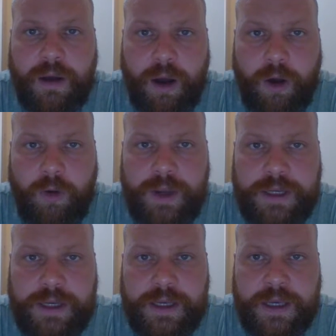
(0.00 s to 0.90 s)
All we
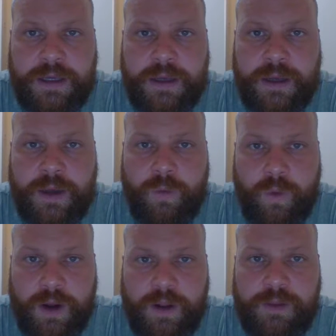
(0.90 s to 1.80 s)
did
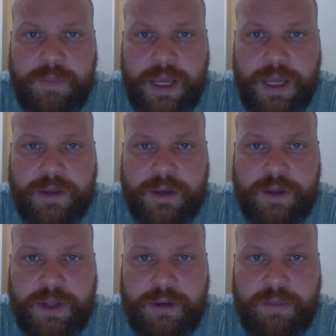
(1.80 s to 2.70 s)
was make the
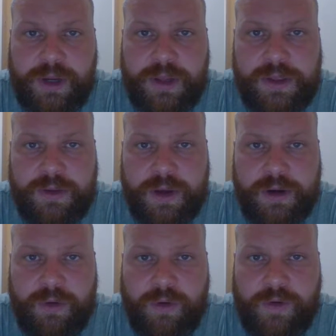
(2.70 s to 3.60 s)
Colombian drug
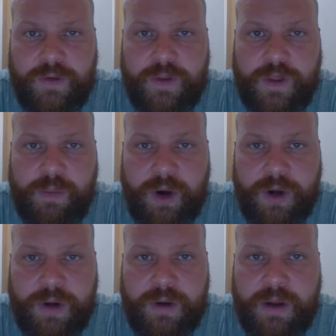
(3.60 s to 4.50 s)
lords
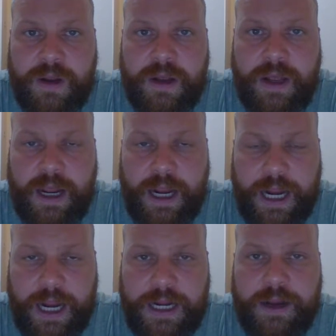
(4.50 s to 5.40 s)
smarter,
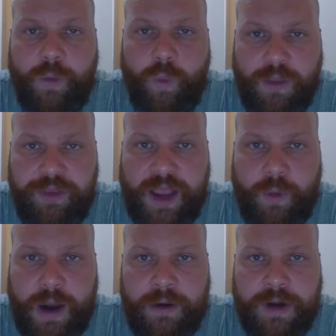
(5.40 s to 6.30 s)
and what they
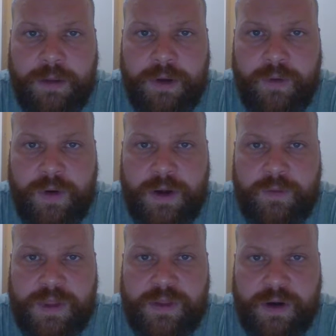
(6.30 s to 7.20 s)
wound up doing
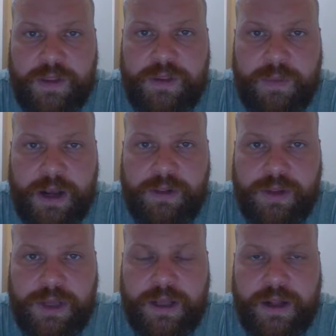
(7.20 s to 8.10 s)
was started
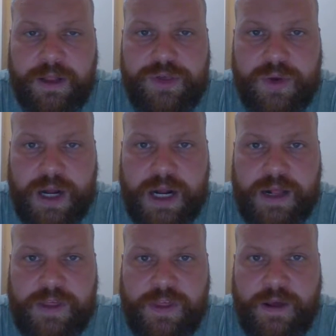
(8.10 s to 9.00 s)
smuggling
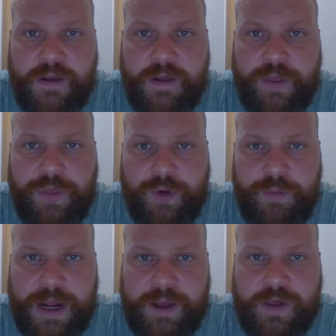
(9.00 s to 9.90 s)
drugs through
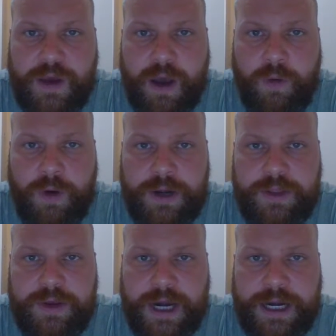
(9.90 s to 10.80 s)
Mexico into
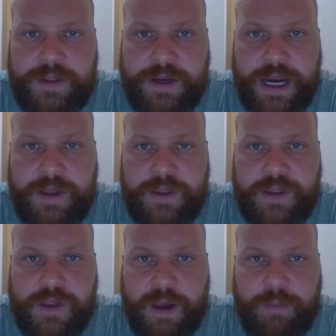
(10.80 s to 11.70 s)
the United States,
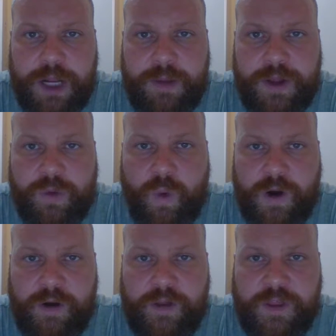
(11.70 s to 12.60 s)
and somebody much
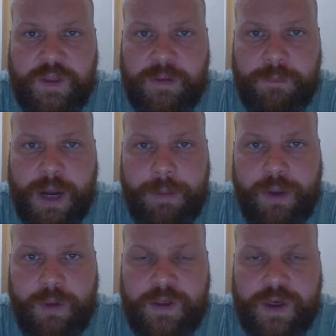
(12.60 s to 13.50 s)
worse than
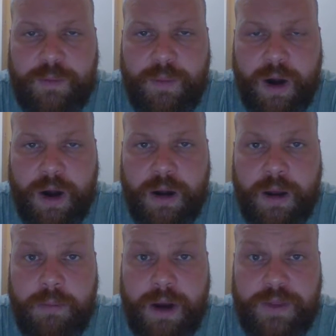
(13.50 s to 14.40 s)
Pablo Escobar
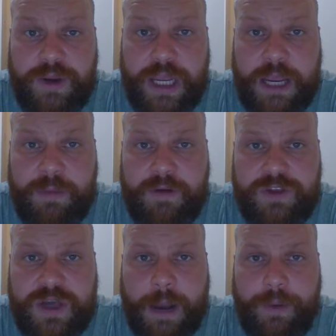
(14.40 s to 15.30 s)
by the name of
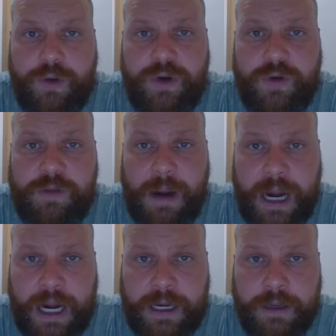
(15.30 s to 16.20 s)
Chapo
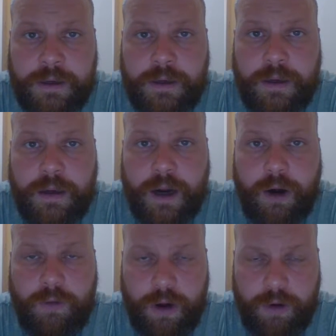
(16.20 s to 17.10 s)
Guzman
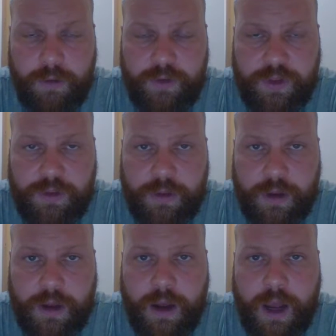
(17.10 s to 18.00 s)
arose.
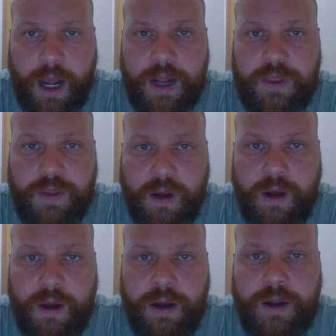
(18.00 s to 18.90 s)
I
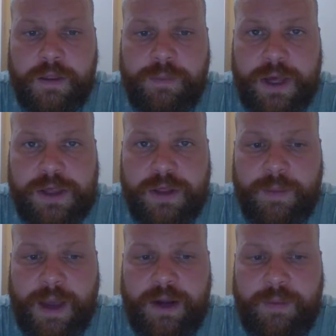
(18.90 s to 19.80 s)
saw a special
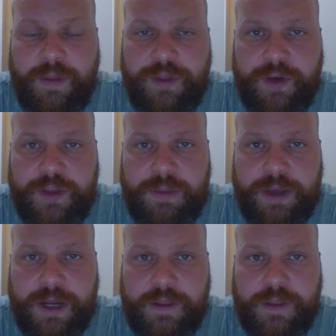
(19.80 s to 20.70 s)
about him on 60
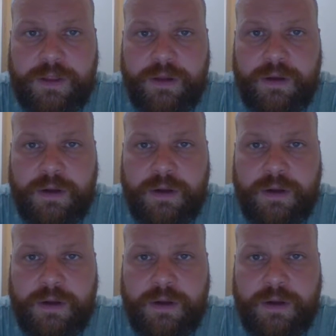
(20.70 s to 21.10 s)
Minutes.